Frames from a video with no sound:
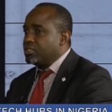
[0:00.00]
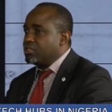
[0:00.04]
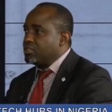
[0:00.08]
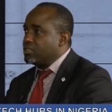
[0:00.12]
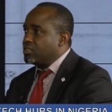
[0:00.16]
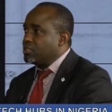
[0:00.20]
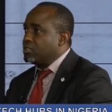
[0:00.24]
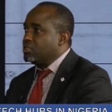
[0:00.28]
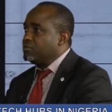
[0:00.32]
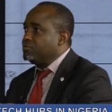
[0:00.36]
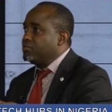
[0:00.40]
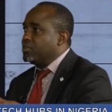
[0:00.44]

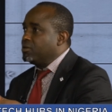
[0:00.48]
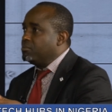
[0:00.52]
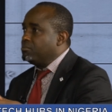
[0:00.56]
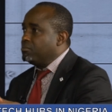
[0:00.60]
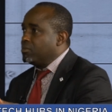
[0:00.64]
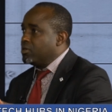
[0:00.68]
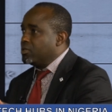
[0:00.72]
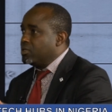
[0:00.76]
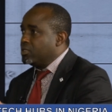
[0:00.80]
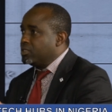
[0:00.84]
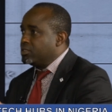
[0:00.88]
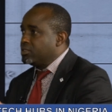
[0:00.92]
they give them
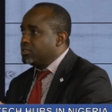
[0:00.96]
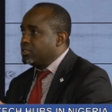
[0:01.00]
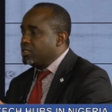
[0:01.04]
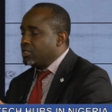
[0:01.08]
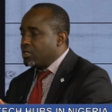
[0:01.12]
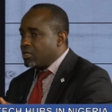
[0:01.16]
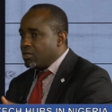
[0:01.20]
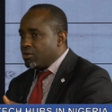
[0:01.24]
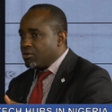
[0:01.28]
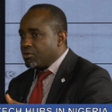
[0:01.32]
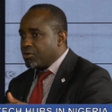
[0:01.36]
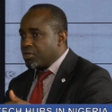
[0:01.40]
money,
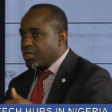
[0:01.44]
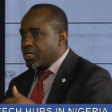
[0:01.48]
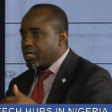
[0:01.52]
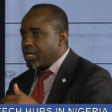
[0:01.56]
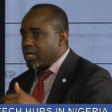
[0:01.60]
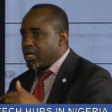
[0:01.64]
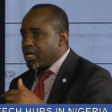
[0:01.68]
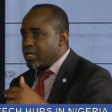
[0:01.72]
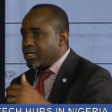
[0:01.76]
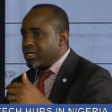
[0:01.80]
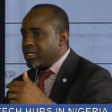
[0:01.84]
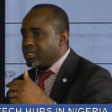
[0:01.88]
okay,
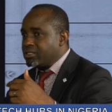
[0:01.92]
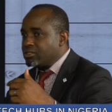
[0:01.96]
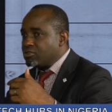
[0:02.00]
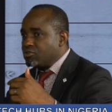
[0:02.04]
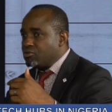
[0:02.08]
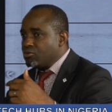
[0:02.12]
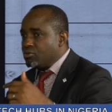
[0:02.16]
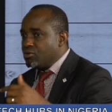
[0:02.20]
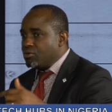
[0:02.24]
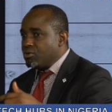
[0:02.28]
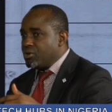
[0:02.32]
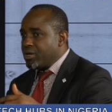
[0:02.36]
and
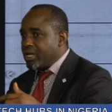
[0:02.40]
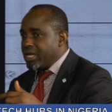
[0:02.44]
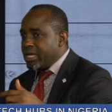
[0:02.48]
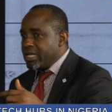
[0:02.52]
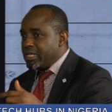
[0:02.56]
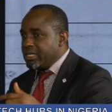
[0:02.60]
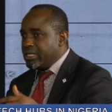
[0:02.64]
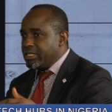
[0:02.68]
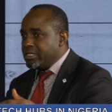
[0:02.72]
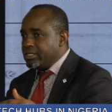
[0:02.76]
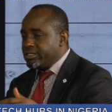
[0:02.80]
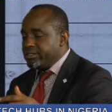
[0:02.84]
there's no
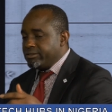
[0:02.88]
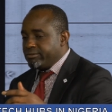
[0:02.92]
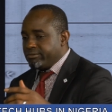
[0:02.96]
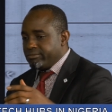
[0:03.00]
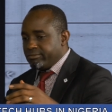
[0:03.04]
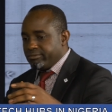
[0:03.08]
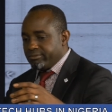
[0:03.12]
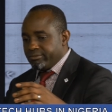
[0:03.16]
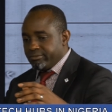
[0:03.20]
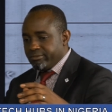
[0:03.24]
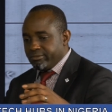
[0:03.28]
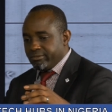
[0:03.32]

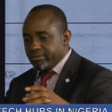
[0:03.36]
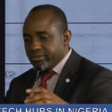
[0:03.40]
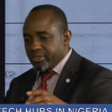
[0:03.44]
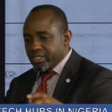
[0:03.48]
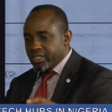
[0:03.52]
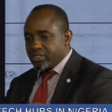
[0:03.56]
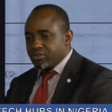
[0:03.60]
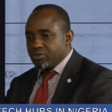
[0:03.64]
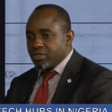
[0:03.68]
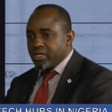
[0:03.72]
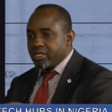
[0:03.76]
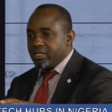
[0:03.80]

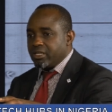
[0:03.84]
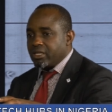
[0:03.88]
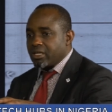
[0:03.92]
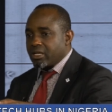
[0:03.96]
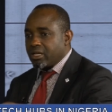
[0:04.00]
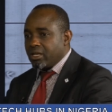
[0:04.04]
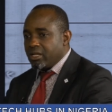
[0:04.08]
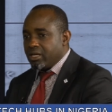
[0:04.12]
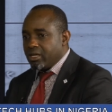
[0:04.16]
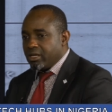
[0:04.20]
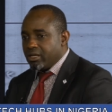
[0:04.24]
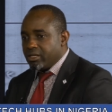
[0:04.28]
any
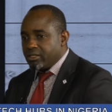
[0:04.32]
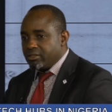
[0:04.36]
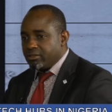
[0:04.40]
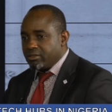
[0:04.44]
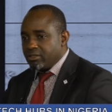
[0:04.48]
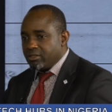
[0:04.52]
clear